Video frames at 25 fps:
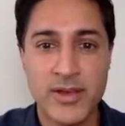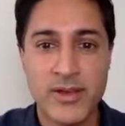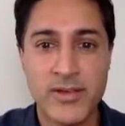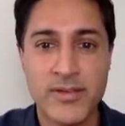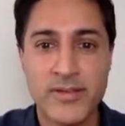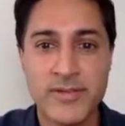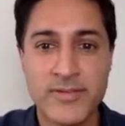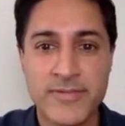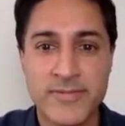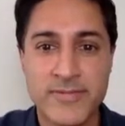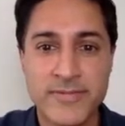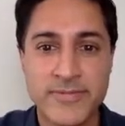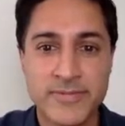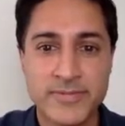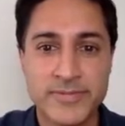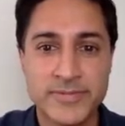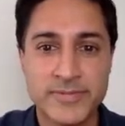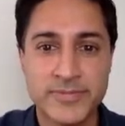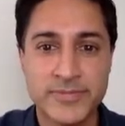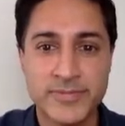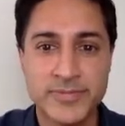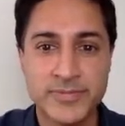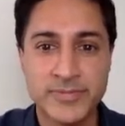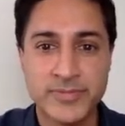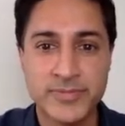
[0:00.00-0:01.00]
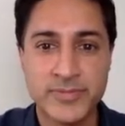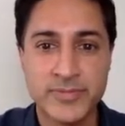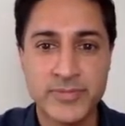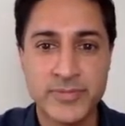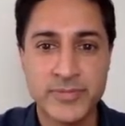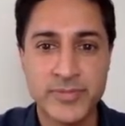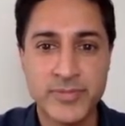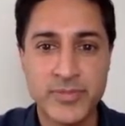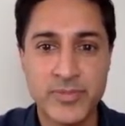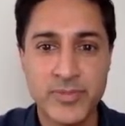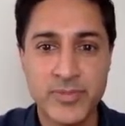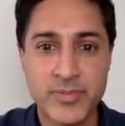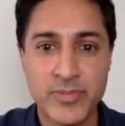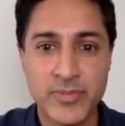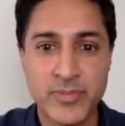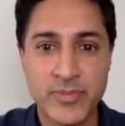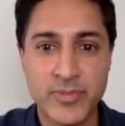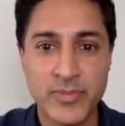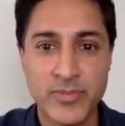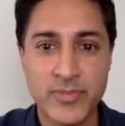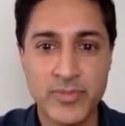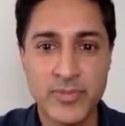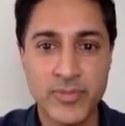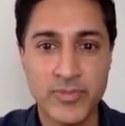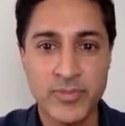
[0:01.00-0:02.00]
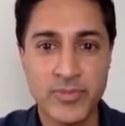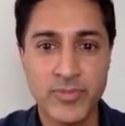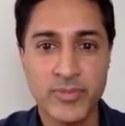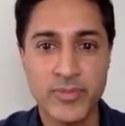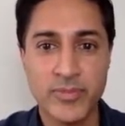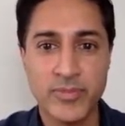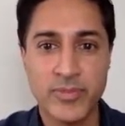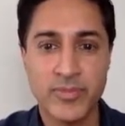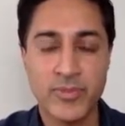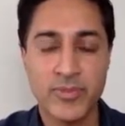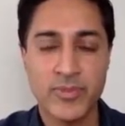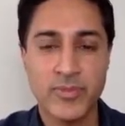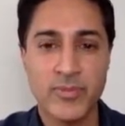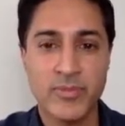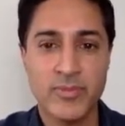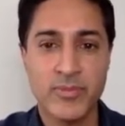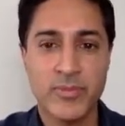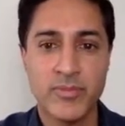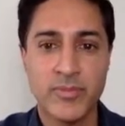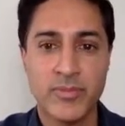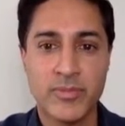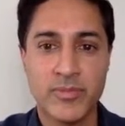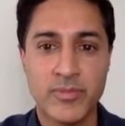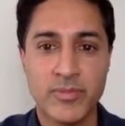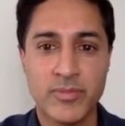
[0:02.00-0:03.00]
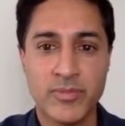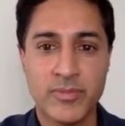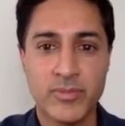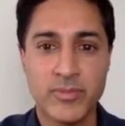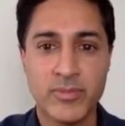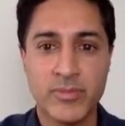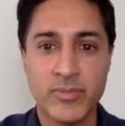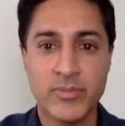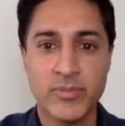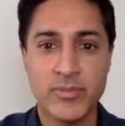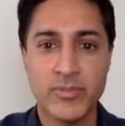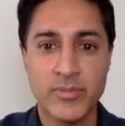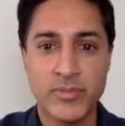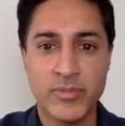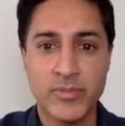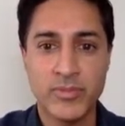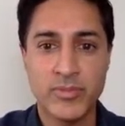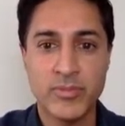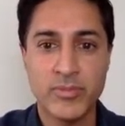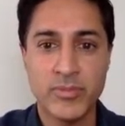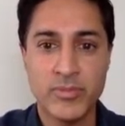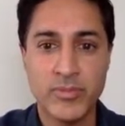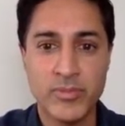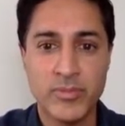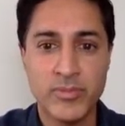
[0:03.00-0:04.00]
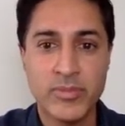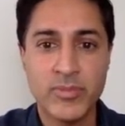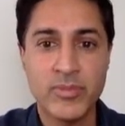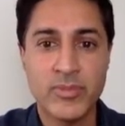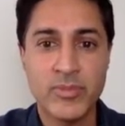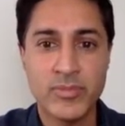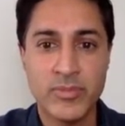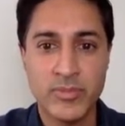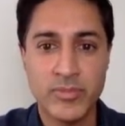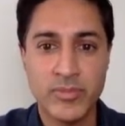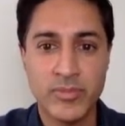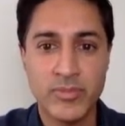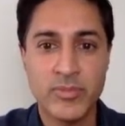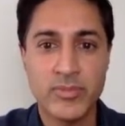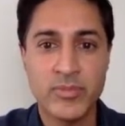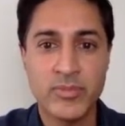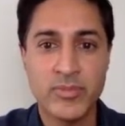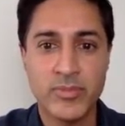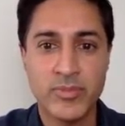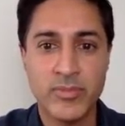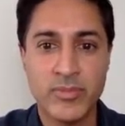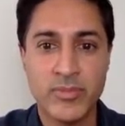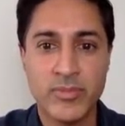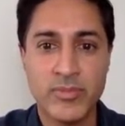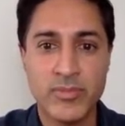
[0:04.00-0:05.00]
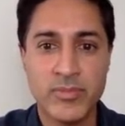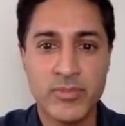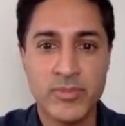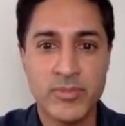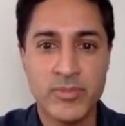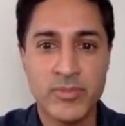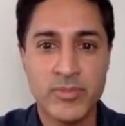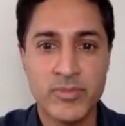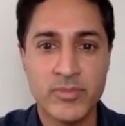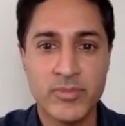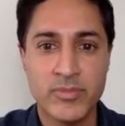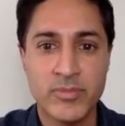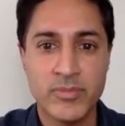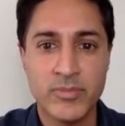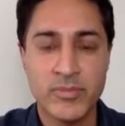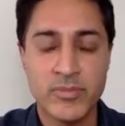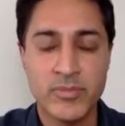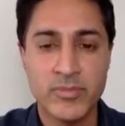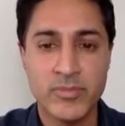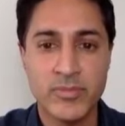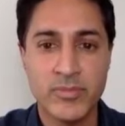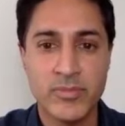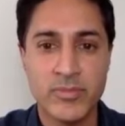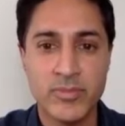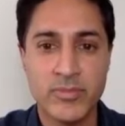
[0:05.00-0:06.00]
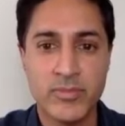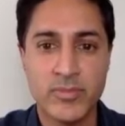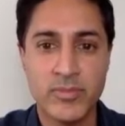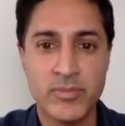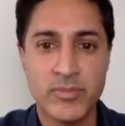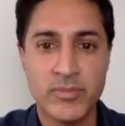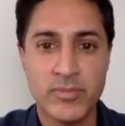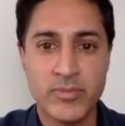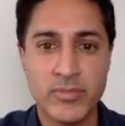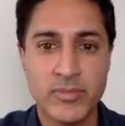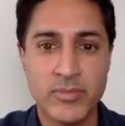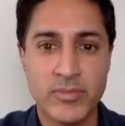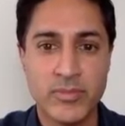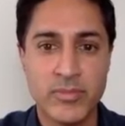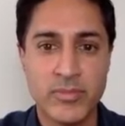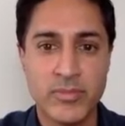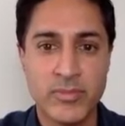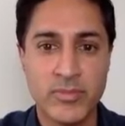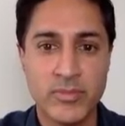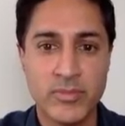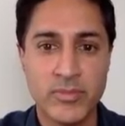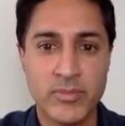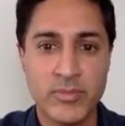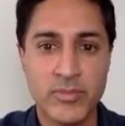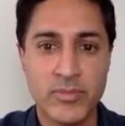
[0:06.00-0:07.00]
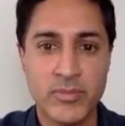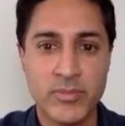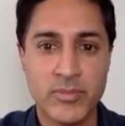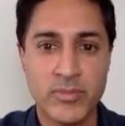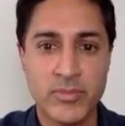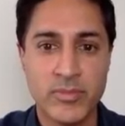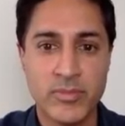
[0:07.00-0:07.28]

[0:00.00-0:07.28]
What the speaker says: This person isn't speaking.